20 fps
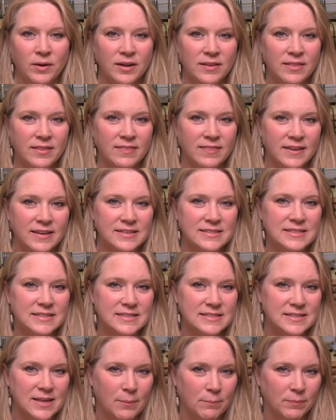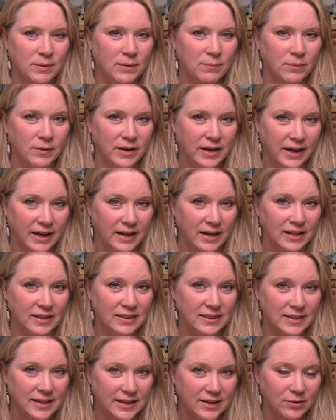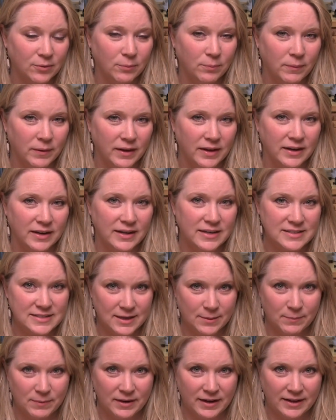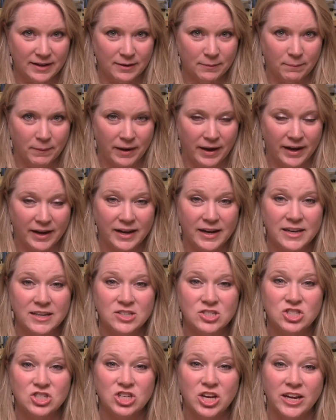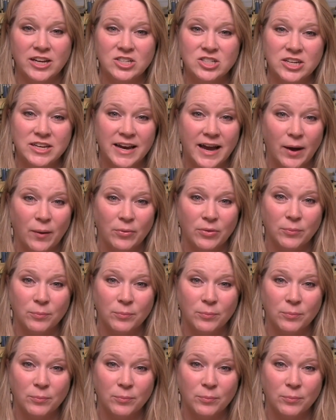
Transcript: of the things that some people get a little bit intimidated by is changing out the